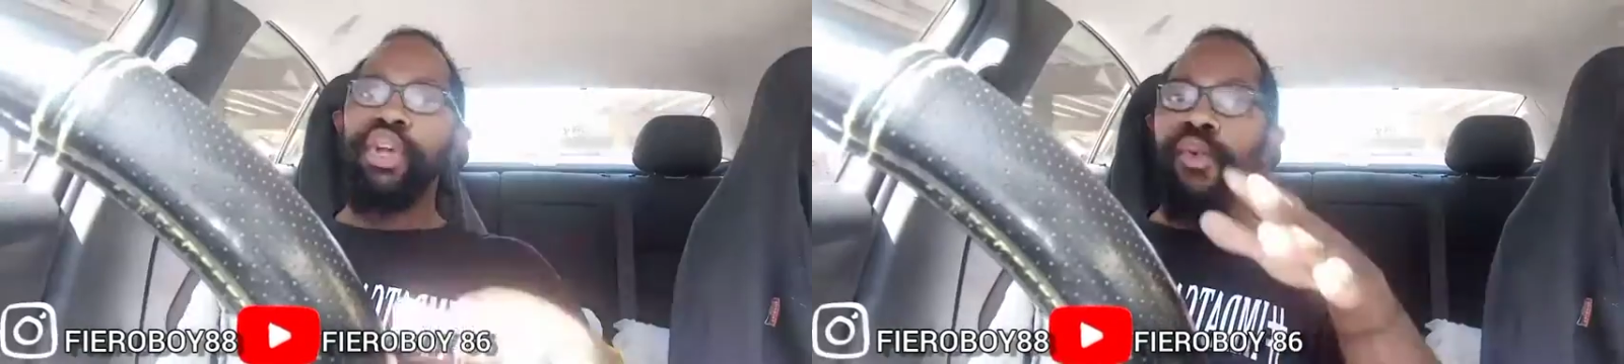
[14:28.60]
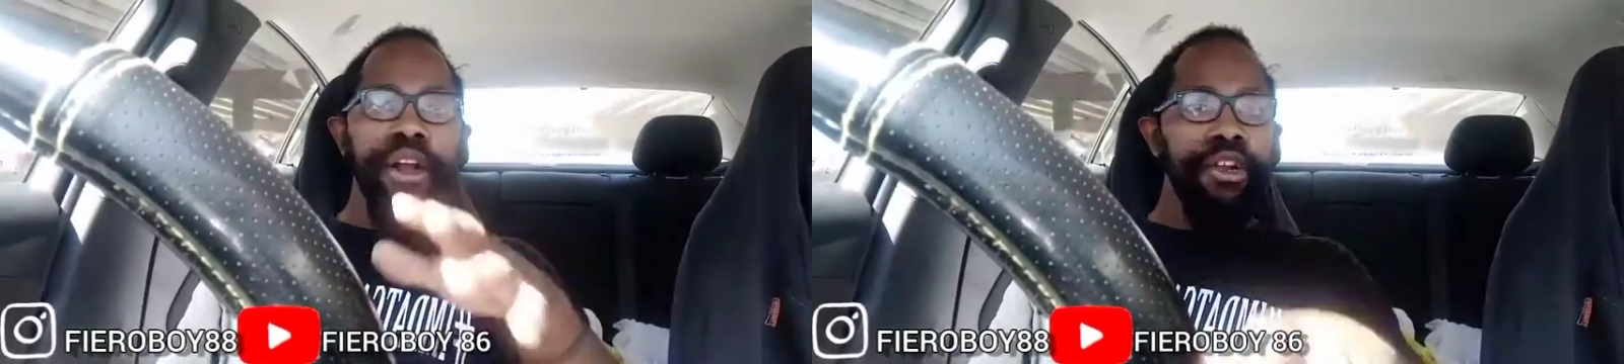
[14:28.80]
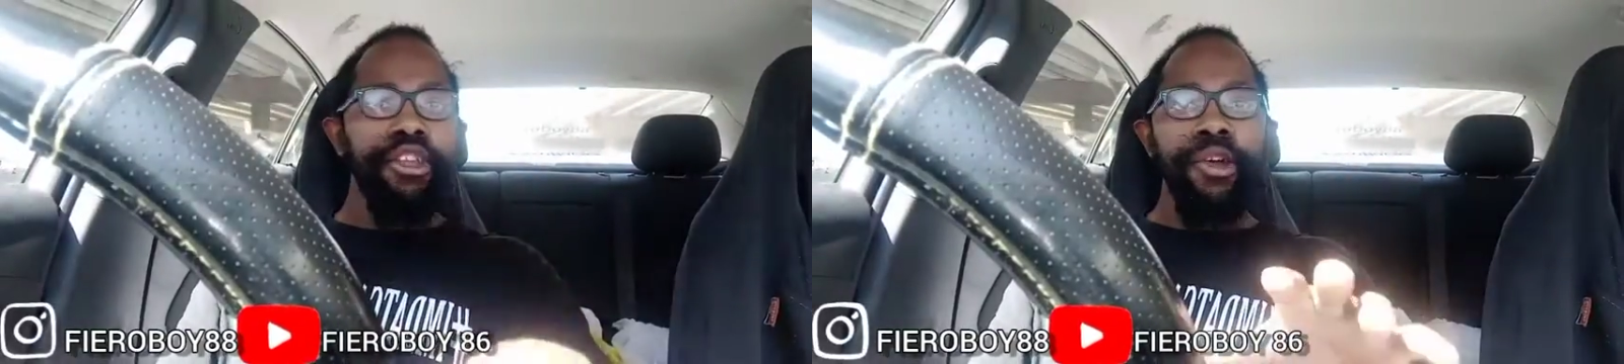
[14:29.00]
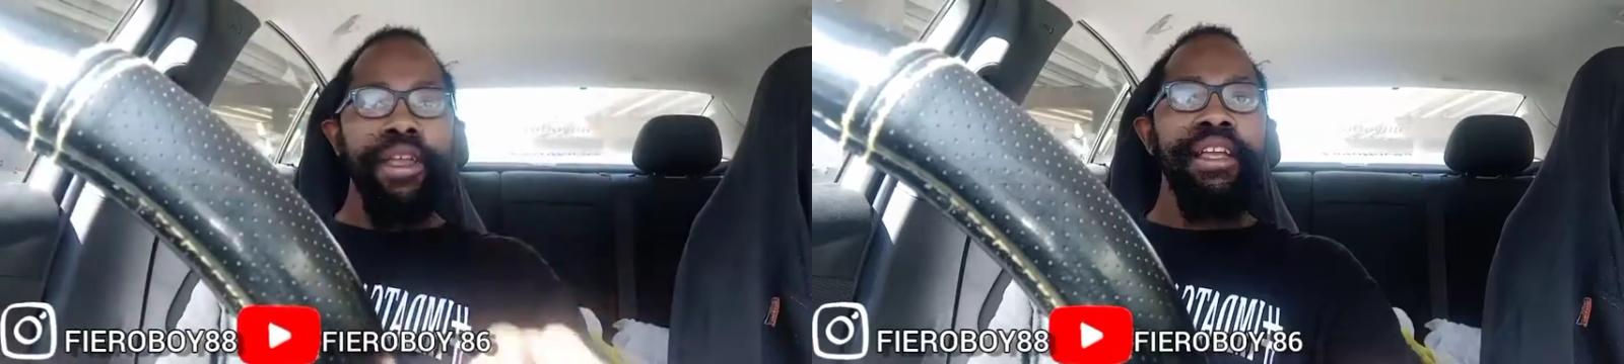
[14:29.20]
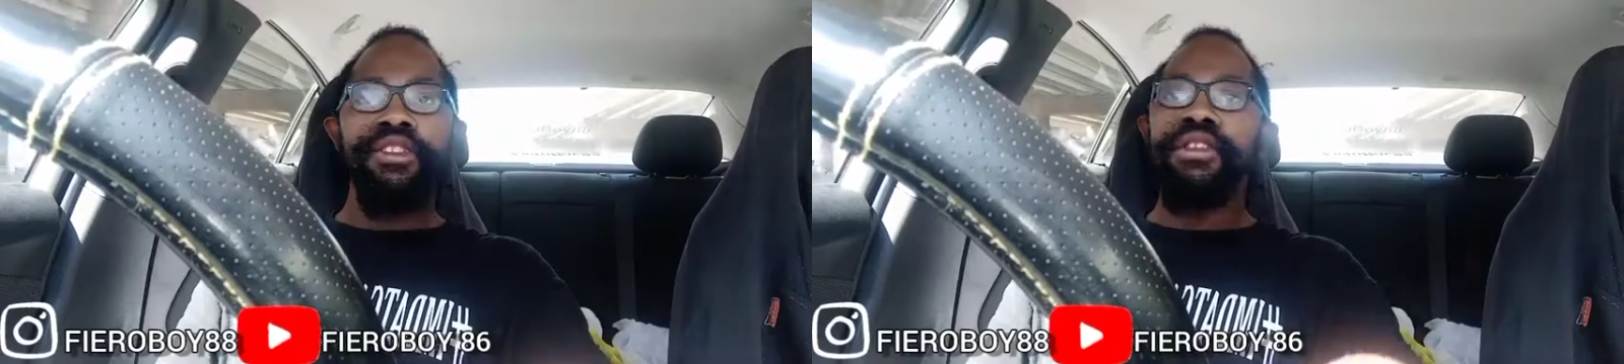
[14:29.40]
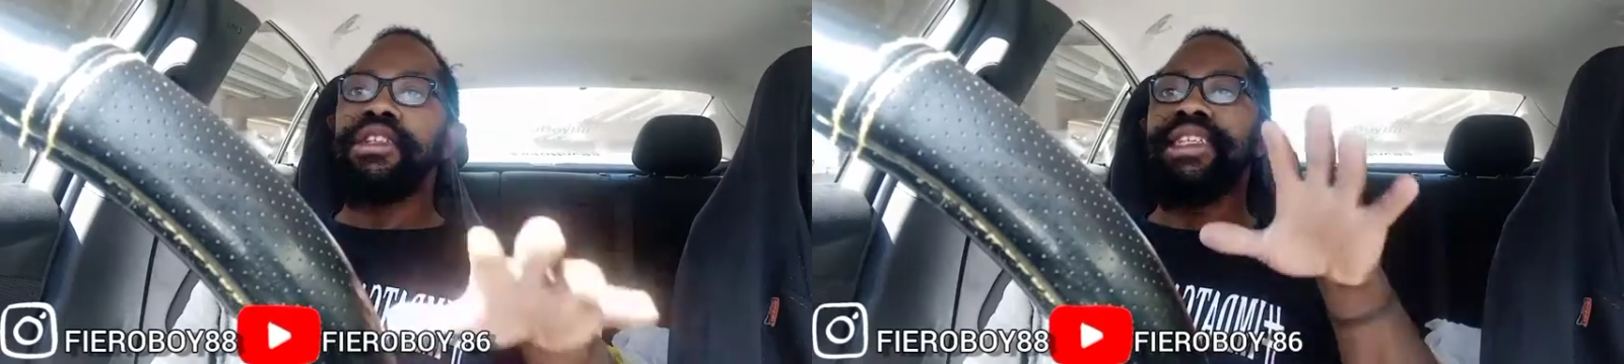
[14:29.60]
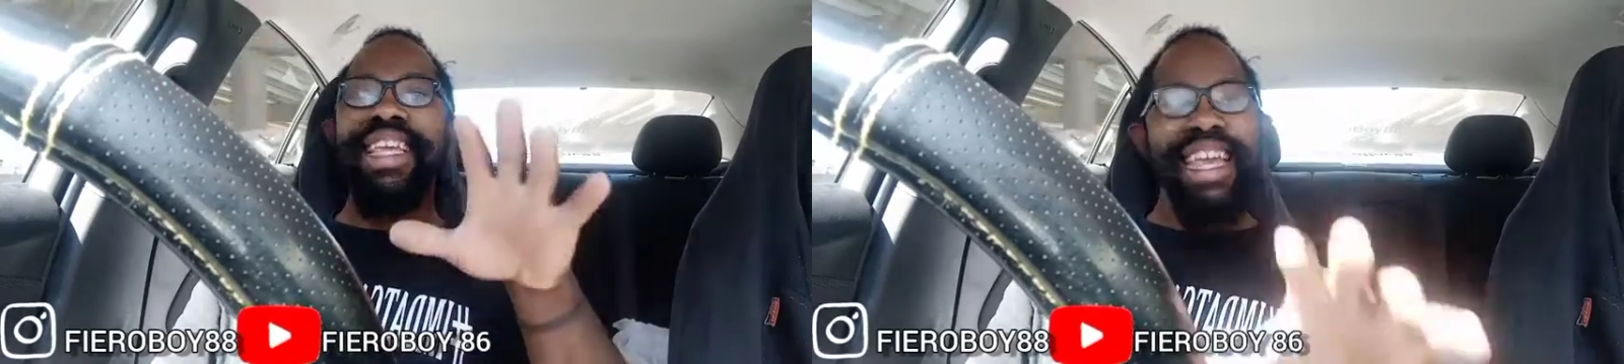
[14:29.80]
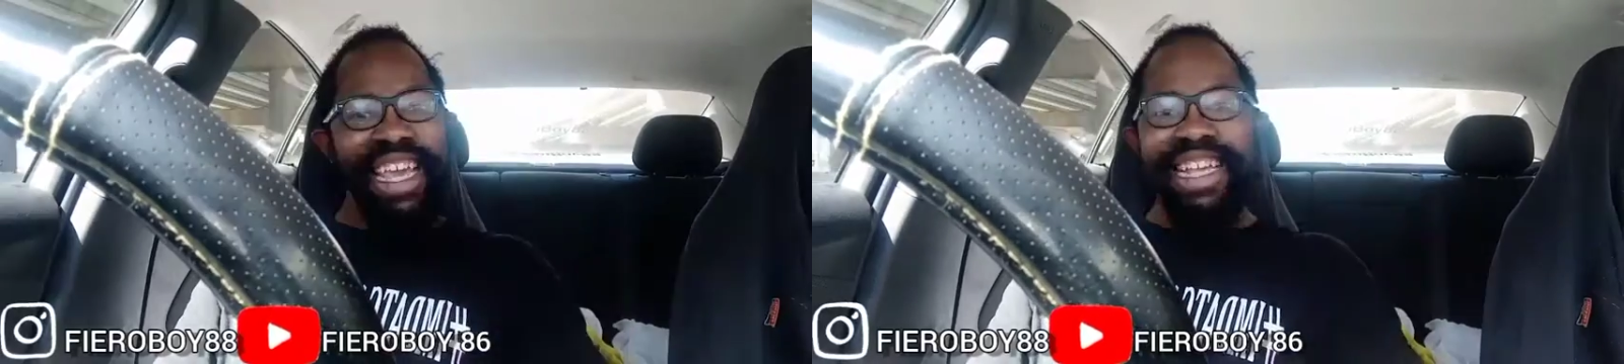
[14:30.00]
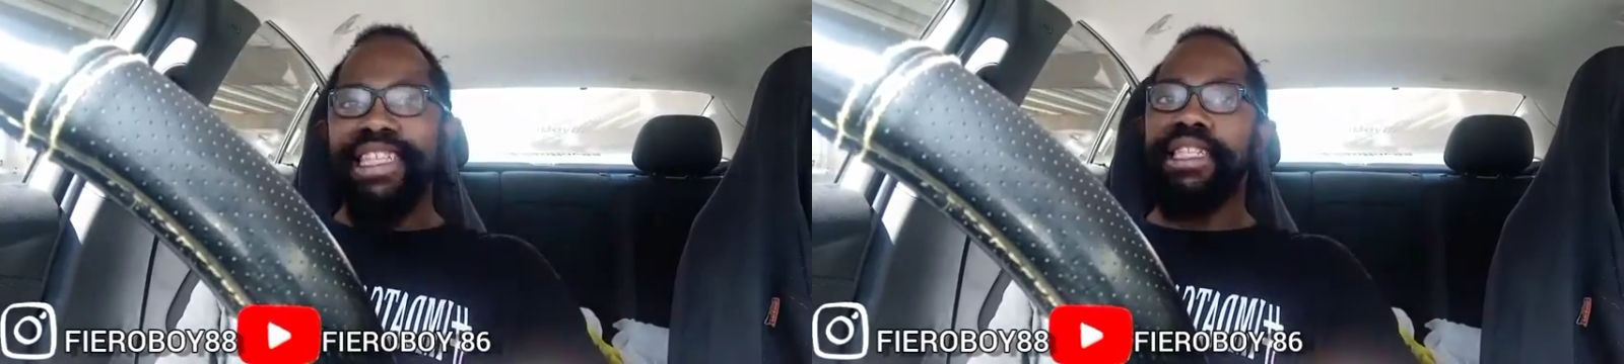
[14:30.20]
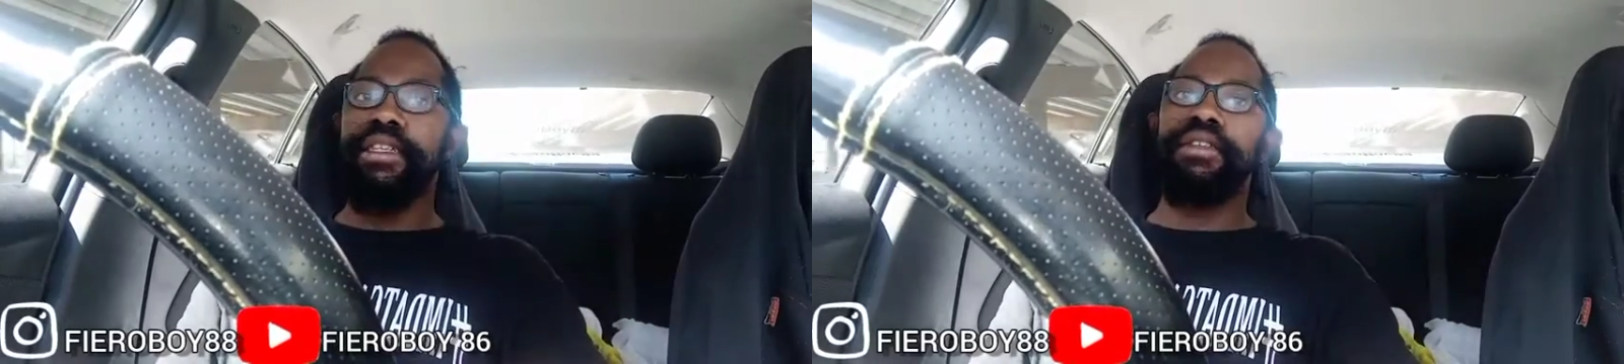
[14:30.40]
working on your engine, it's
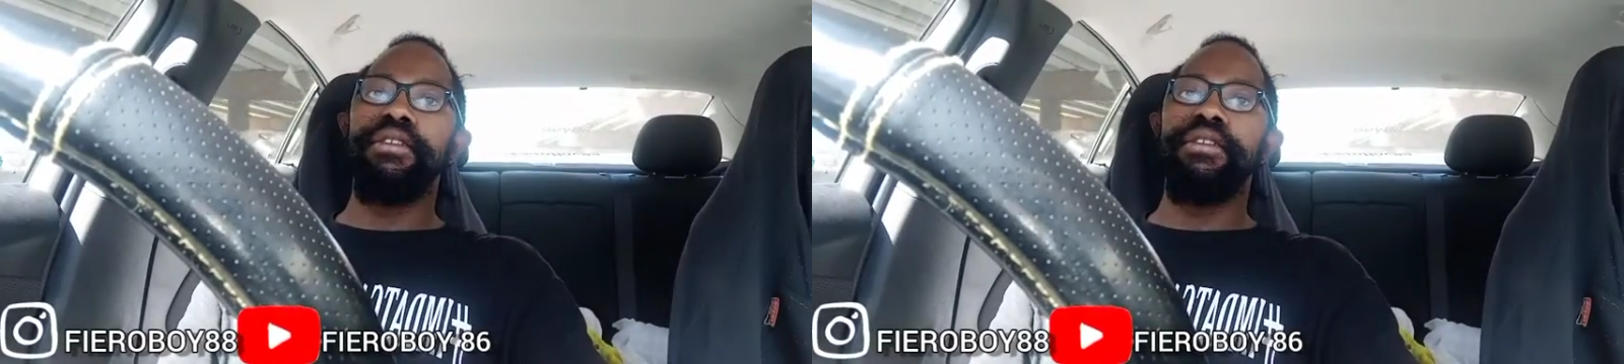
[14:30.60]
easy.